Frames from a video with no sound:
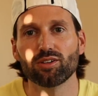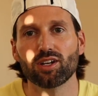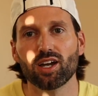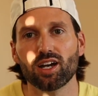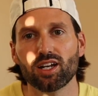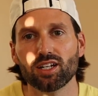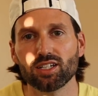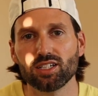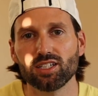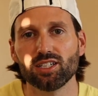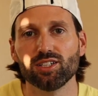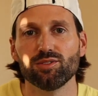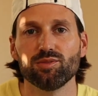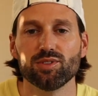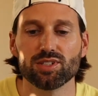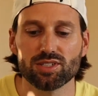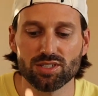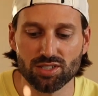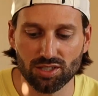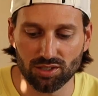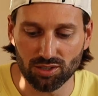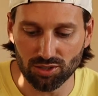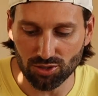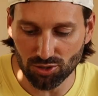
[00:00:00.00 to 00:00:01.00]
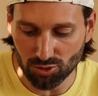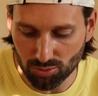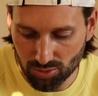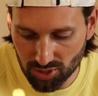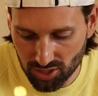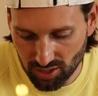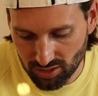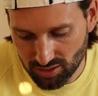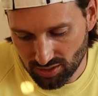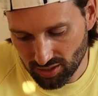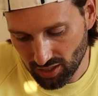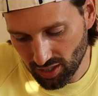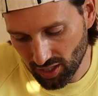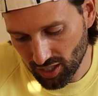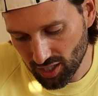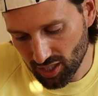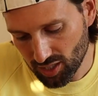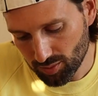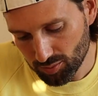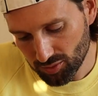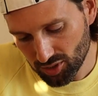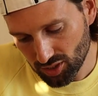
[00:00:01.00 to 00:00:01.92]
Gotta give this a little bit of time,